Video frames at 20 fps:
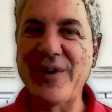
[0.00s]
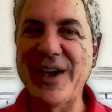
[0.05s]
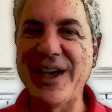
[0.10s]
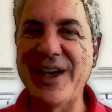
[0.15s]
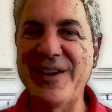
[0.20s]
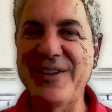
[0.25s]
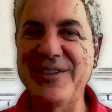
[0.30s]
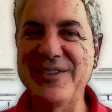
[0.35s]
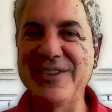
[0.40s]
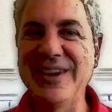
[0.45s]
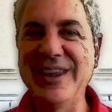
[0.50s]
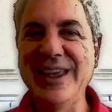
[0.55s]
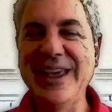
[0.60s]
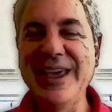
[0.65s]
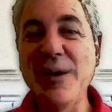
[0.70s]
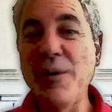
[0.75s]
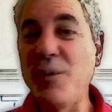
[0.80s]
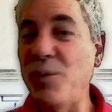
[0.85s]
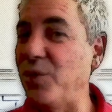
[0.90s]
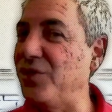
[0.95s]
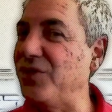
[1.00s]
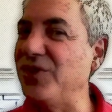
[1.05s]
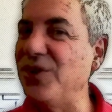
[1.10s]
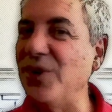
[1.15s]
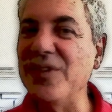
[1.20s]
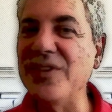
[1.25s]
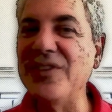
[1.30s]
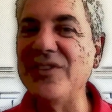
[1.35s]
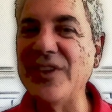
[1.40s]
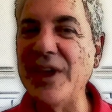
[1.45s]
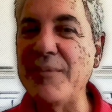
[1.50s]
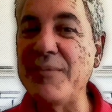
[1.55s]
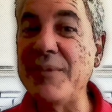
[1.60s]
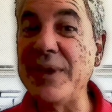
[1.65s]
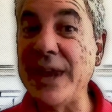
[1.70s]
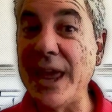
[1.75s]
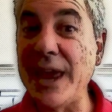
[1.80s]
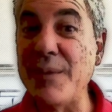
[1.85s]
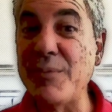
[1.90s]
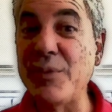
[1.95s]
house. We're still in the same
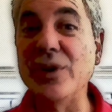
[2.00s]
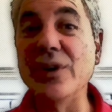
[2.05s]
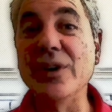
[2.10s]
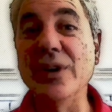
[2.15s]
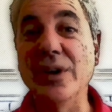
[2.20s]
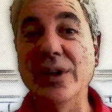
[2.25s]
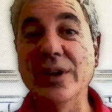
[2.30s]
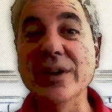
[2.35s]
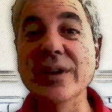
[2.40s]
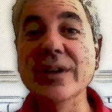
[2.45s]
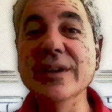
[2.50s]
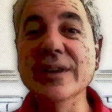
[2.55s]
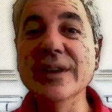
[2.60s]
neighborhood,